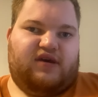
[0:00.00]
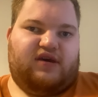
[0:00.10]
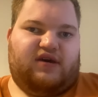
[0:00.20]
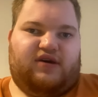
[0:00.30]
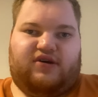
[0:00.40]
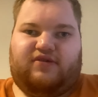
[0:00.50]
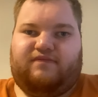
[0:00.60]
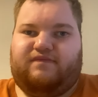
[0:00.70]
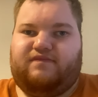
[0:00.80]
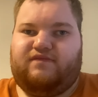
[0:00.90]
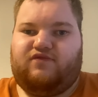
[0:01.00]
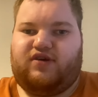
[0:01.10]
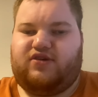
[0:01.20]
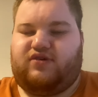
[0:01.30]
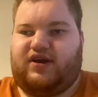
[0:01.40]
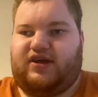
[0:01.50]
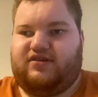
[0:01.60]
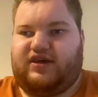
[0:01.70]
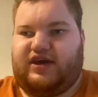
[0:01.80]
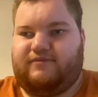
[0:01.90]
What else do I gotta
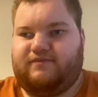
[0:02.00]
say?